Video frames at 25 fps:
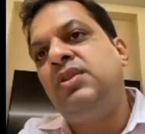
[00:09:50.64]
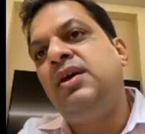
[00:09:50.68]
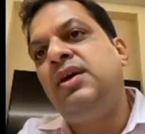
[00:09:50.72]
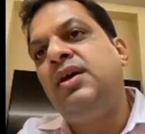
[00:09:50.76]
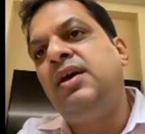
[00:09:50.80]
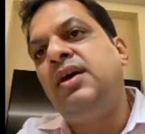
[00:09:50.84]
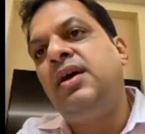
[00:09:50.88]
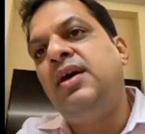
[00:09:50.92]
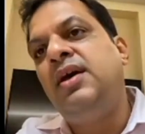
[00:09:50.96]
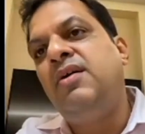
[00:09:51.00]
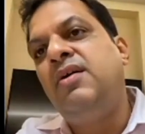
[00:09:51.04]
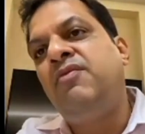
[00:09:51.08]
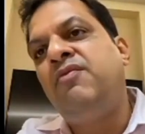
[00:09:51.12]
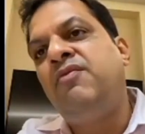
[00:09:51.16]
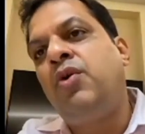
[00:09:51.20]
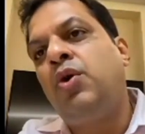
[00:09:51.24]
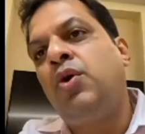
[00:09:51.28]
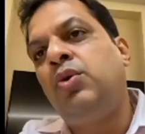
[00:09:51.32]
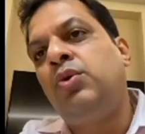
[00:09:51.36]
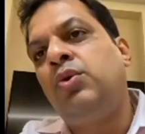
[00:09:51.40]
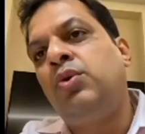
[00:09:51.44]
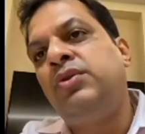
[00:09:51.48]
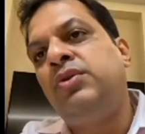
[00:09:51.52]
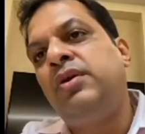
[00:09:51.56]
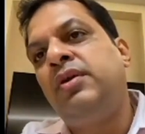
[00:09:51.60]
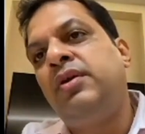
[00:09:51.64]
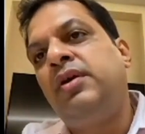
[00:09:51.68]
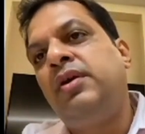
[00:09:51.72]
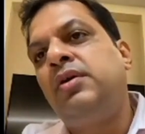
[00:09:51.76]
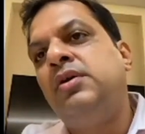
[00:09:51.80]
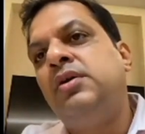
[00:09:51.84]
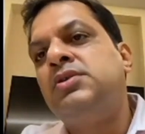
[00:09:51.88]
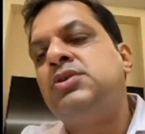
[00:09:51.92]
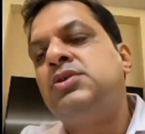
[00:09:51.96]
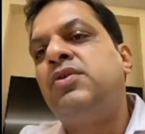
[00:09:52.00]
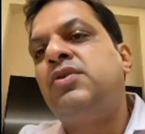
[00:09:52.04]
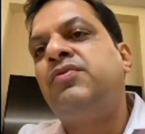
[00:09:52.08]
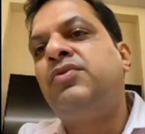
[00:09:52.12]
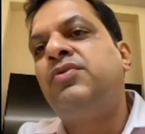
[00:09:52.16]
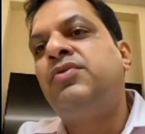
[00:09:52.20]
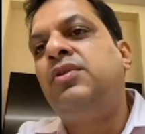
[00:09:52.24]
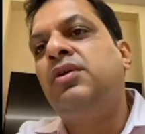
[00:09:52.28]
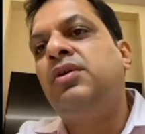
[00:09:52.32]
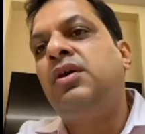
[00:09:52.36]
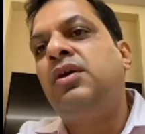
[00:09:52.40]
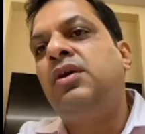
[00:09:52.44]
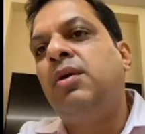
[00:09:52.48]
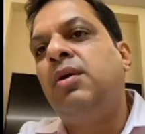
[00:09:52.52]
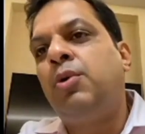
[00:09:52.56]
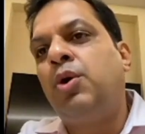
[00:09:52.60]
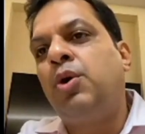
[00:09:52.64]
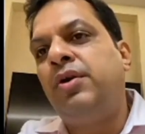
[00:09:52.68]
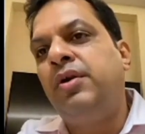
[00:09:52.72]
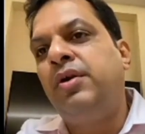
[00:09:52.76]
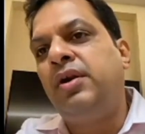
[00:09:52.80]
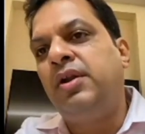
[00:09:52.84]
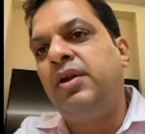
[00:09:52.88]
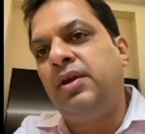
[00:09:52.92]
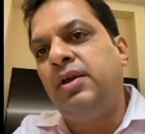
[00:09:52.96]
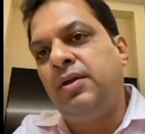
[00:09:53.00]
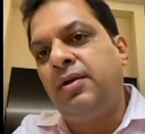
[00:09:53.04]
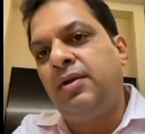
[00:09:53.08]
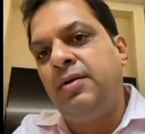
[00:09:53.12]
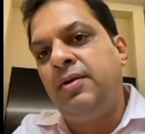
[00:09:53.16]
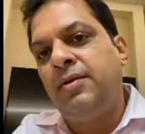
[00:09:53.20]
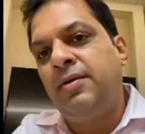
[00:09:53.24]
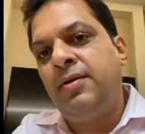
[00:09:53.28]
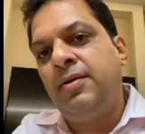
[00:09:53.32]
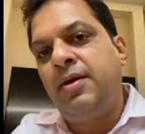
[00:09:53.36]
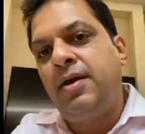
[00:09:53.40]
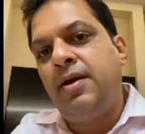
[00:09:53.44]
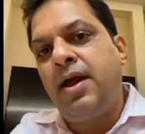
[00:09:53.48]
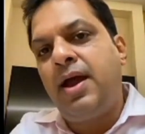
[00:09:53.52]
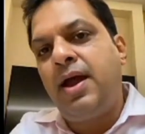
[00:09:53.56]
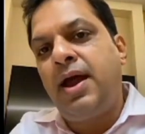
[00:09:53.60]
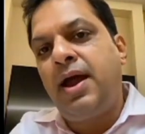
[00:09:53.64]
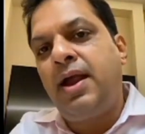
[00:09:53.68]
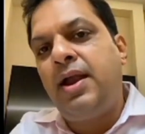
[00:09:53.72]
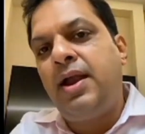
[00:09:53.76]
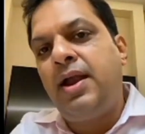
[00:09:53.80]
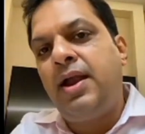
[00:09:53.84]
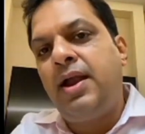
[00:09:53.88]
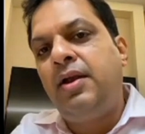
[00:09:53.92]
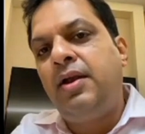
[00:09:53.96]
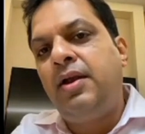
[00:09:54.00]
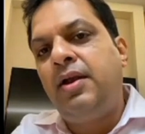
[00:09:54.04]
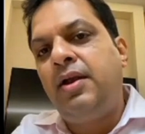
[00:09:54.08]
they follow the returns of the commodity, and